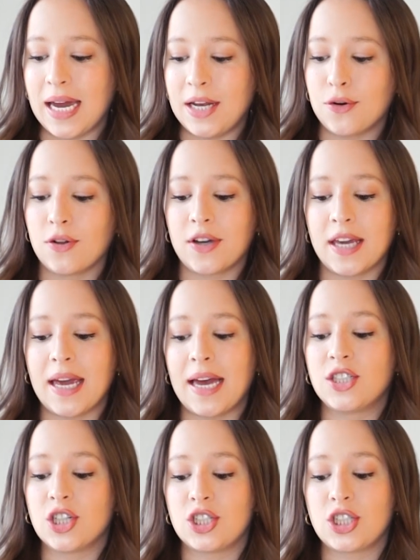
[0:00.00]
and you're looking at
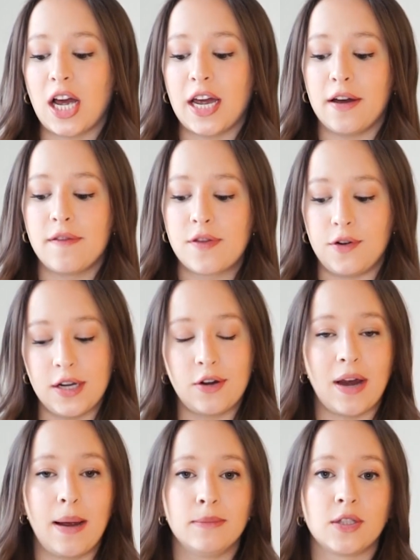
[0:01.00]
just shy of 30
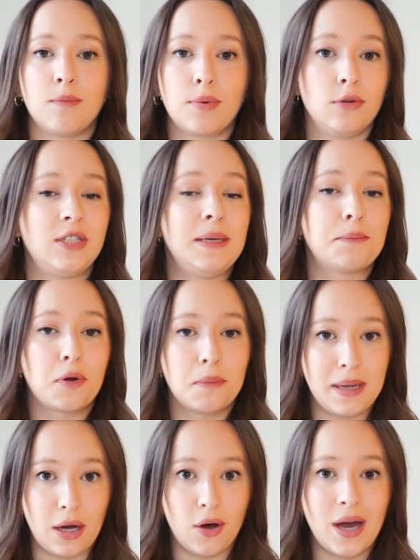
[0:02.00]
grams of protein per
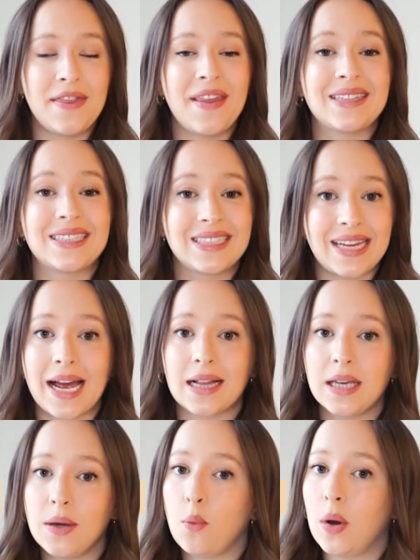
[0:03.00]
meal. And that's
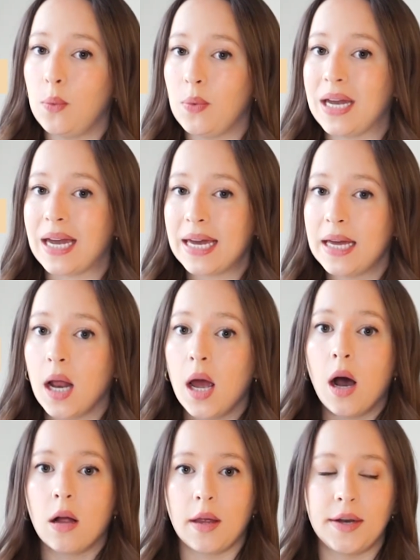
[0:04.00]
exactly what we hit.
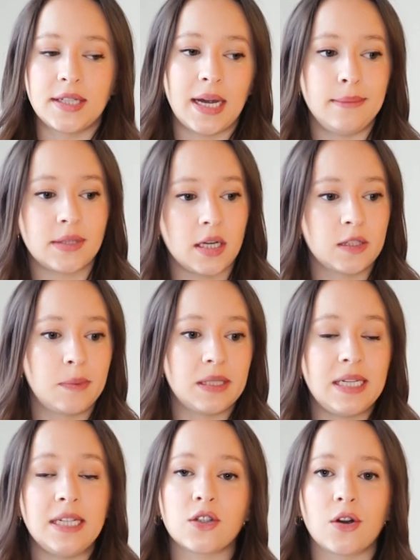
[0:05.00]
A lot of times us
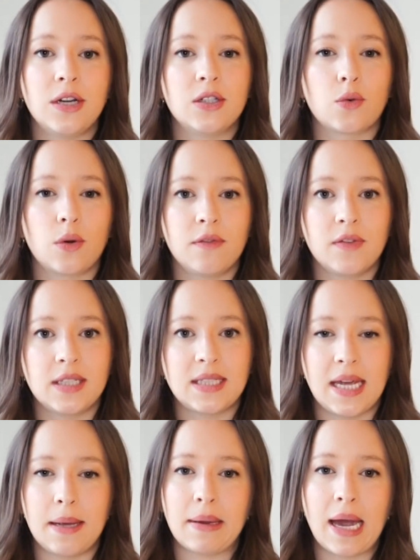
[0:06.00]
petites are in sort of the
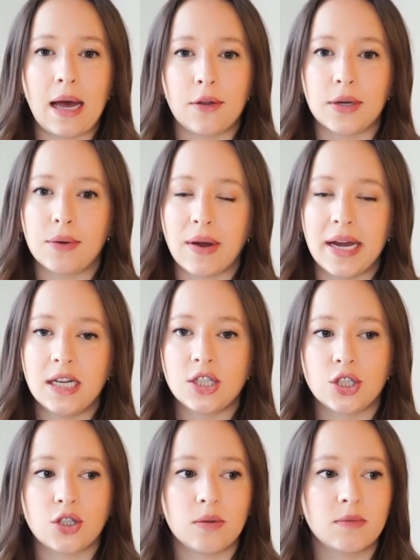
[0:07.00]
same calorie range
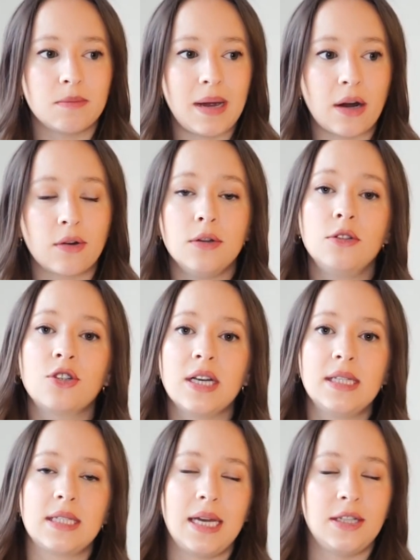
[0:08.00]
in terms of
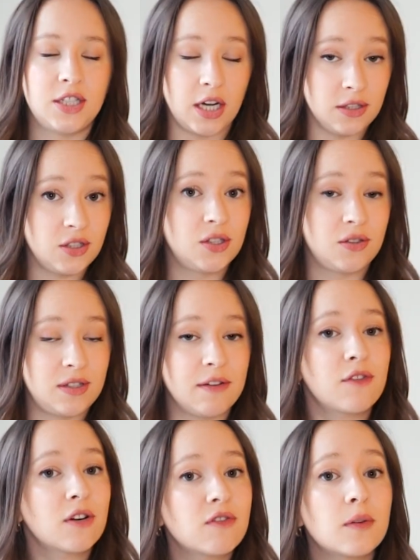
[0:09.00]
macronutrients. It does
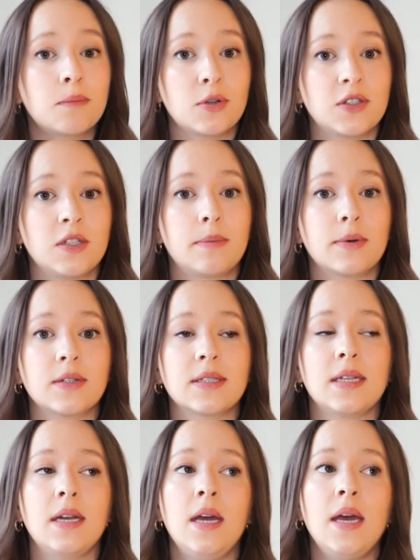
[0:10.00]
differ from person to
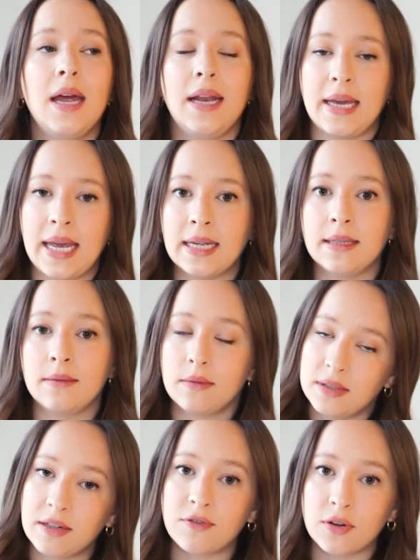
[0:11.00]
person and it can
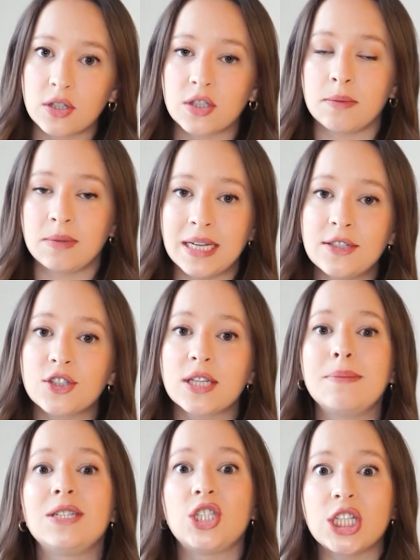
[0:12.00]
differ substantially,
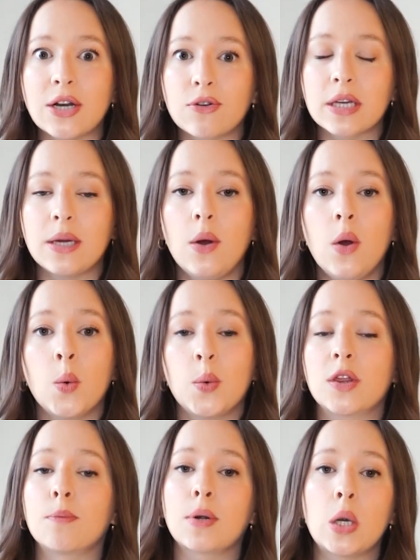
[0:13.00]
but generally
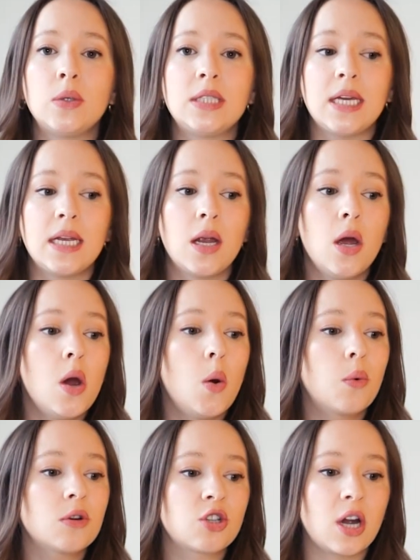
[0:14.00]
with the protein,
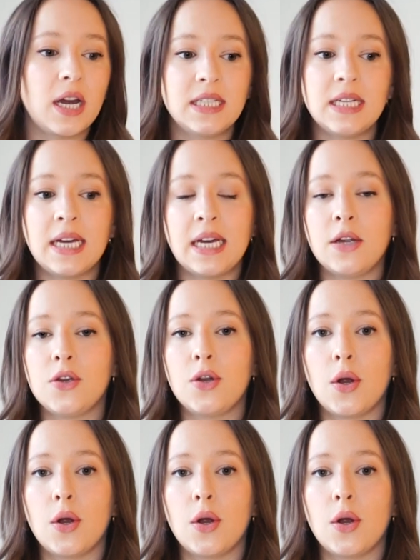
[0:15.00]
we're trying to hit,